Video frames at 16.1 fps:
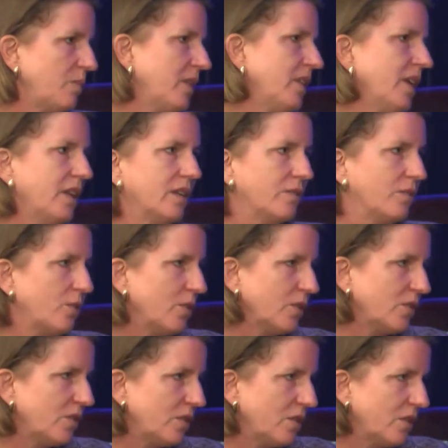but then of
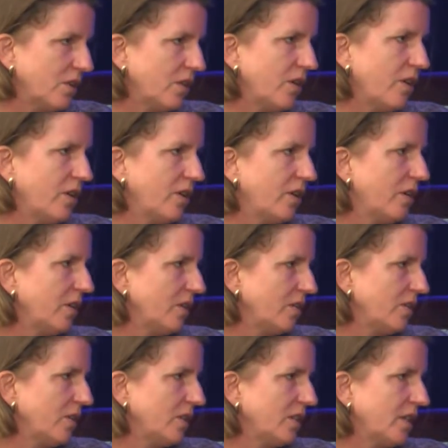course there are
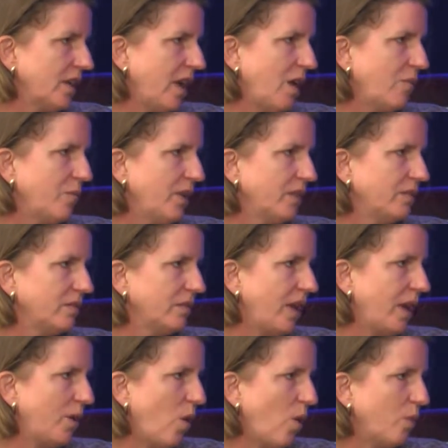assaults that happen
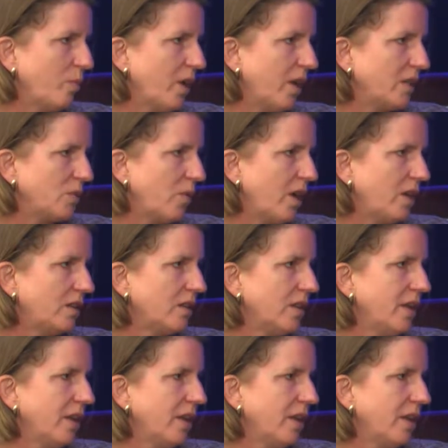at home as well.